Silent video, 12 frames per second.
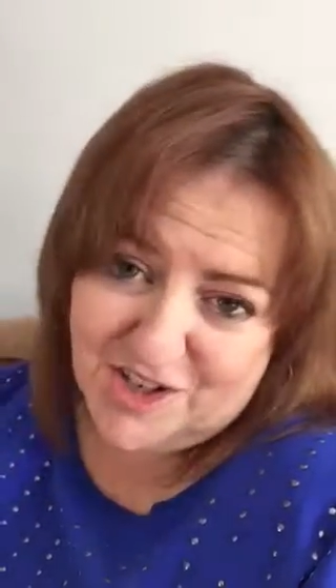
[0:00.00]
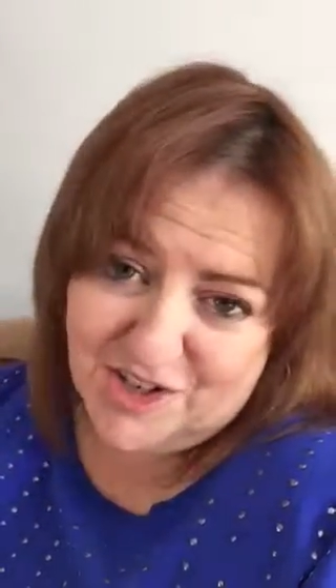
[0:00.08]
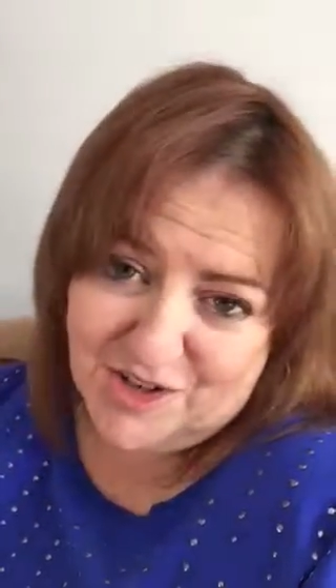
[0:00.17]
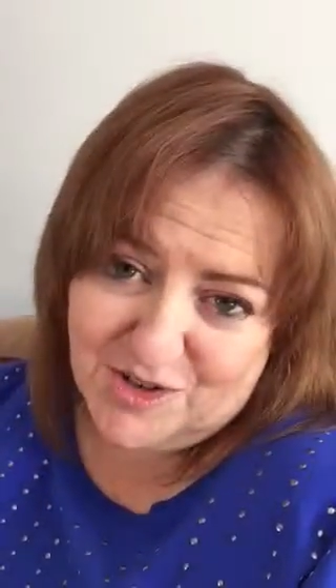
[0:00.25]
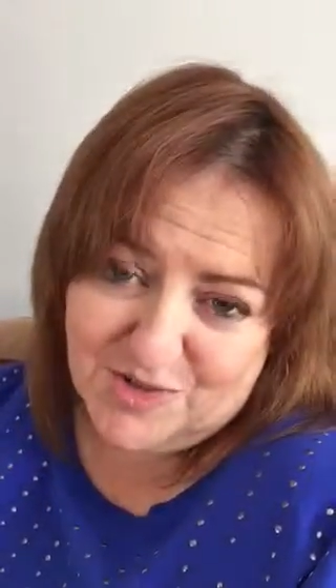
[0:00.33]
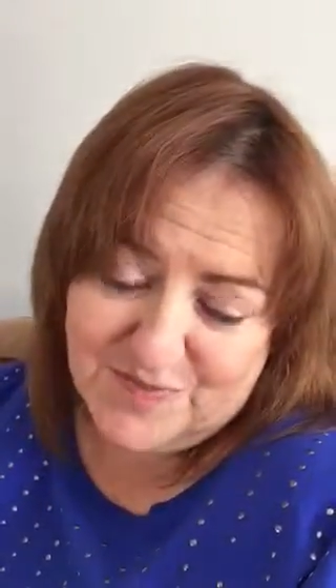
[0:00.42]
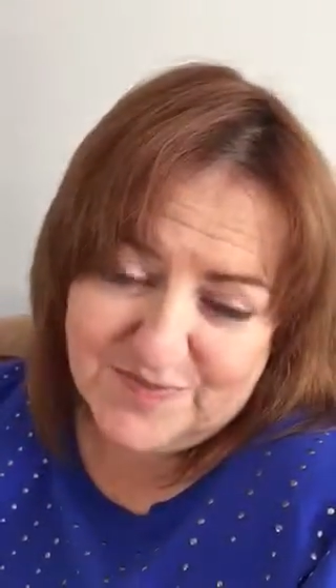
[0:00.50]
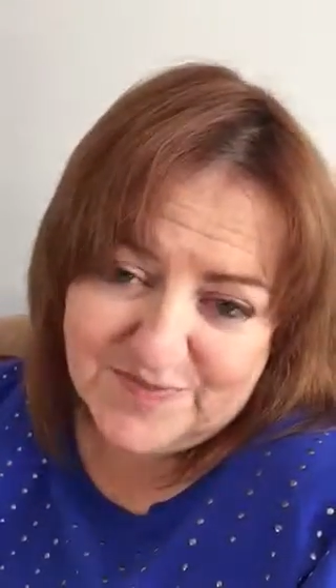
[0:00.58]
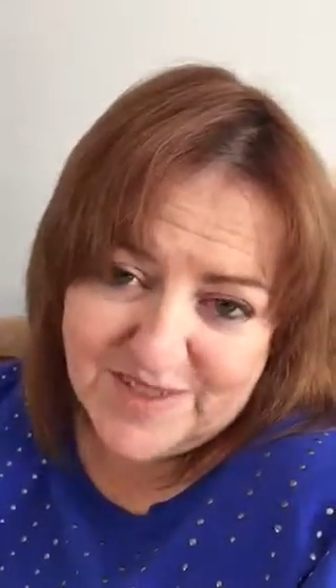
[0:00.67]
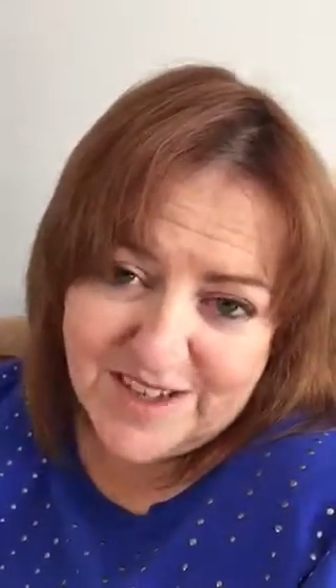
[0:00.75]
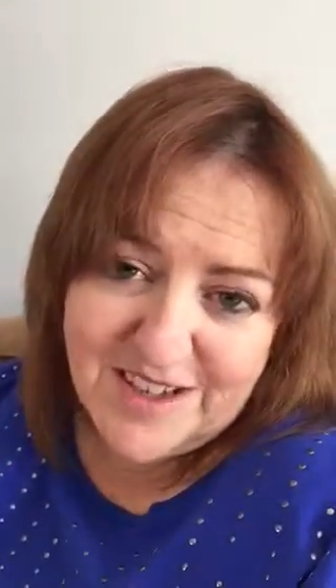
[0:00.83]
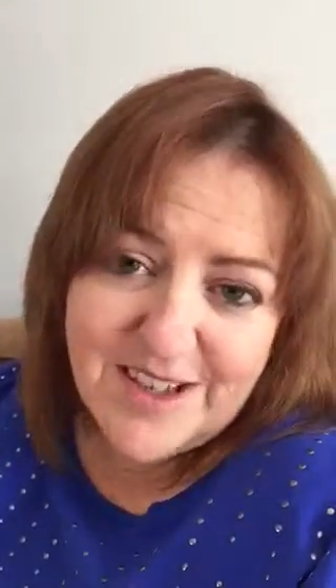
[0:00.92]
you.
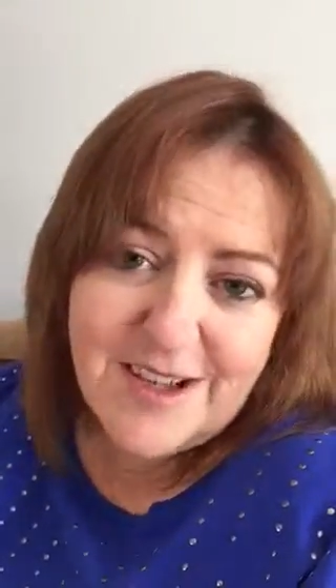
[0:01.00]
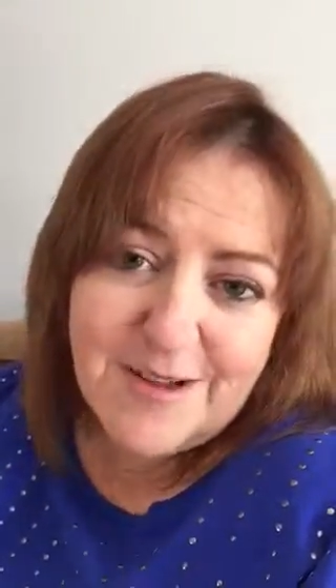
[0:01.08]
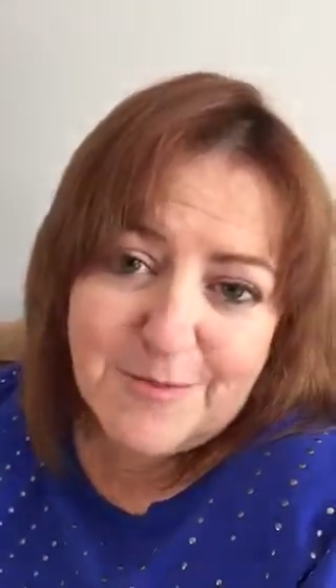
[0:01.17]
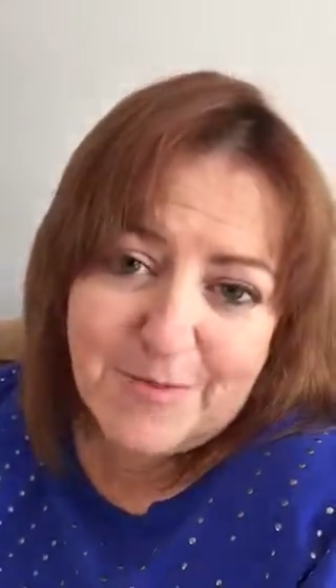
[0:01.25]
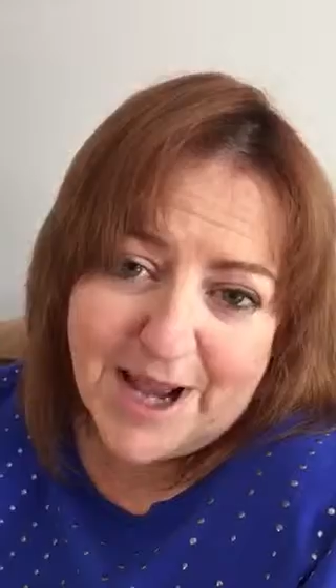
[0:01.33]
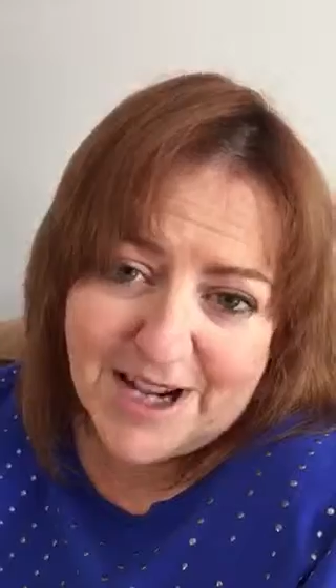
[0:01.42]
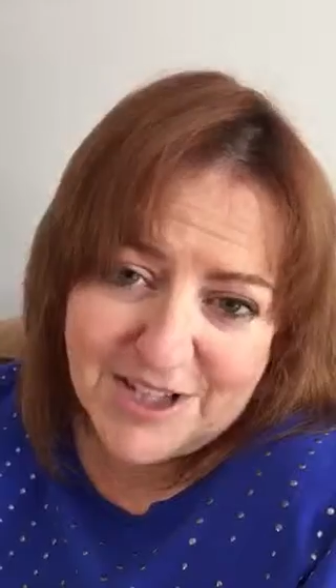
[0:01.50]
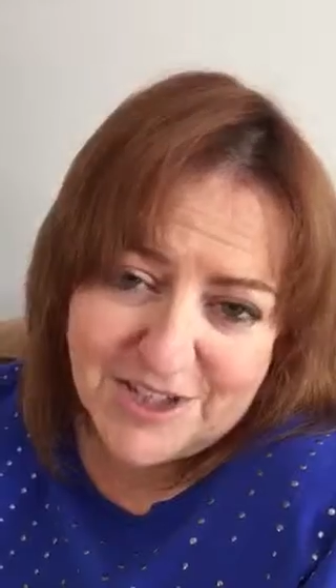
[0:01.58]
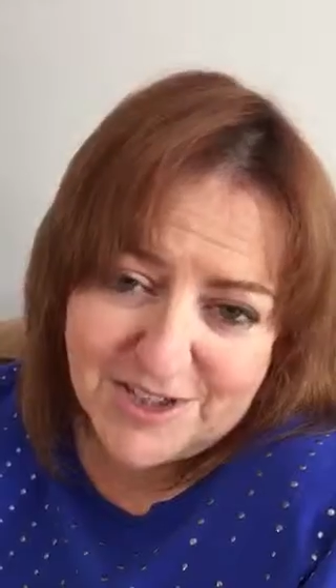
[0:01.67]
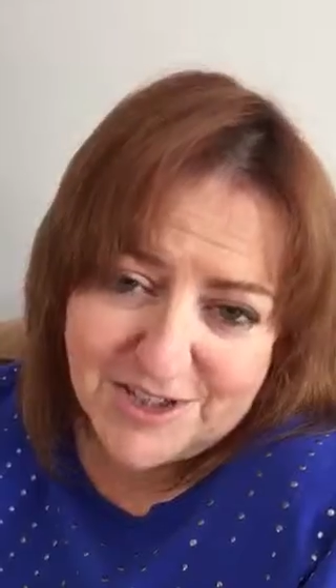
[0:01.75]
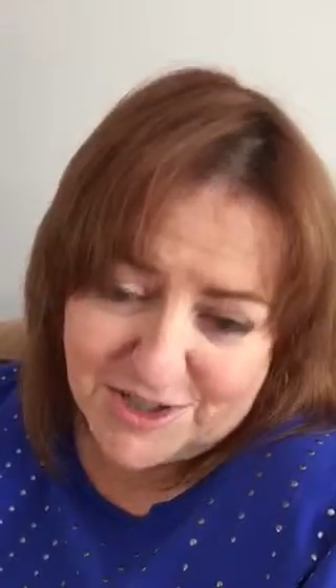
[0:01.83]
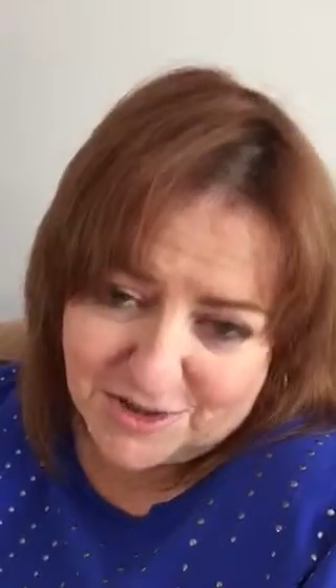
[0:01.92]
Back to
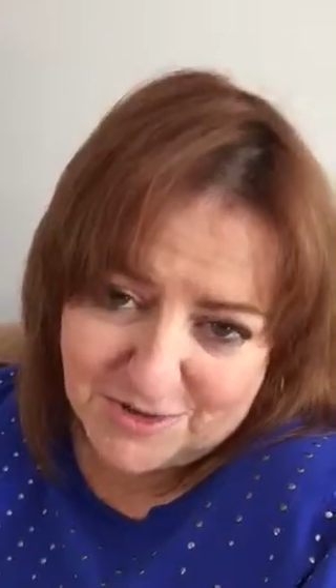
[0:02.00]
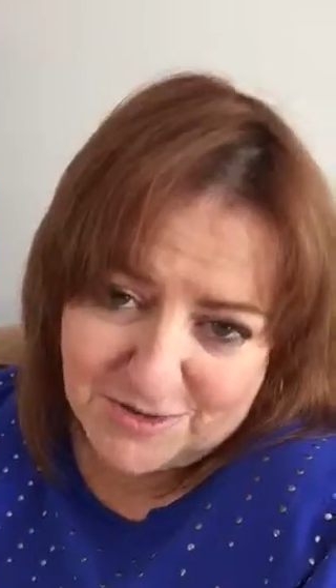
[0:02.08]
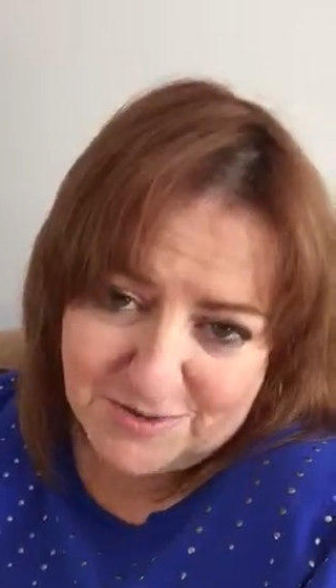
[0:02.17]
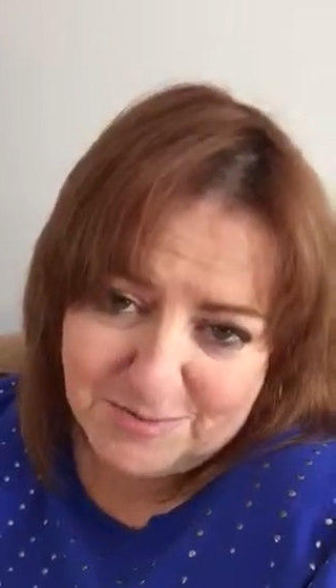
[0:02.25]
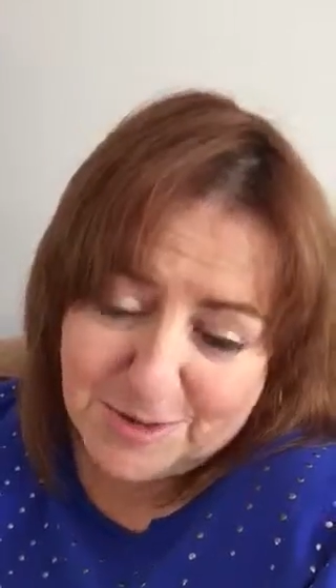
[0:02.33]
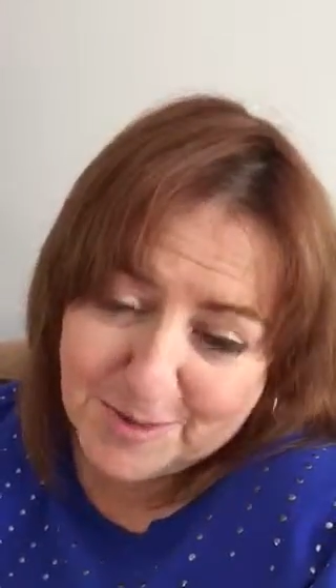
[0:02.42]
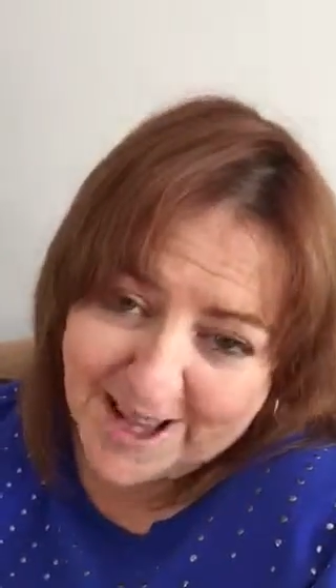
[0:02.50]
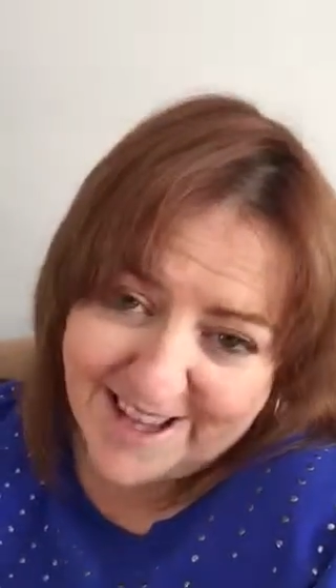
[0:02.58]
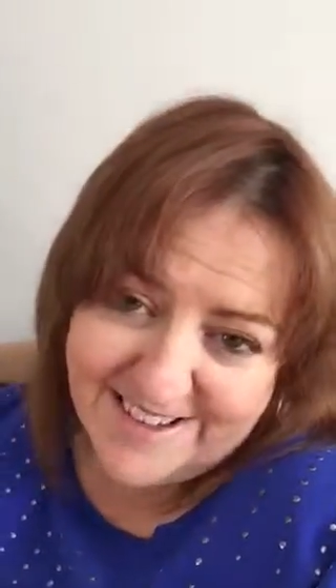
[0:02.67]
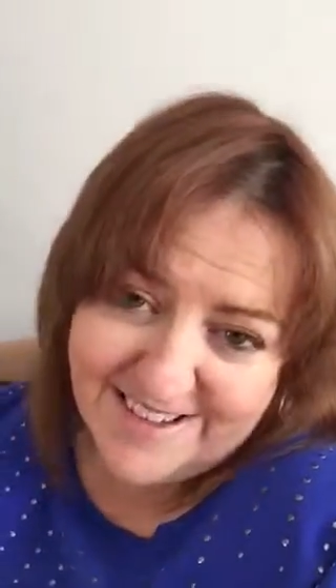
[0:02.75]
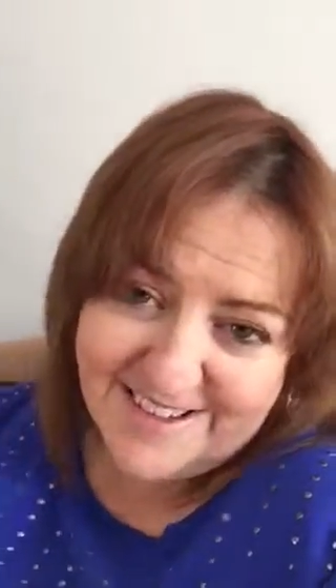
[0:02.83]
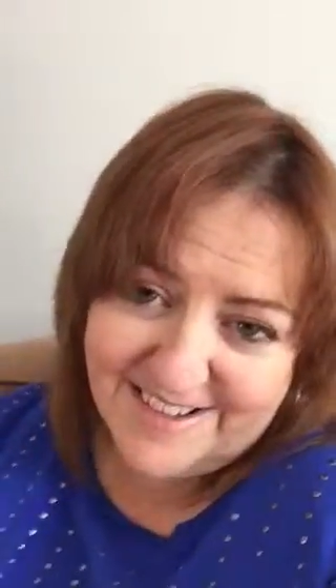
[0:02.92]
you soon. Bye bye.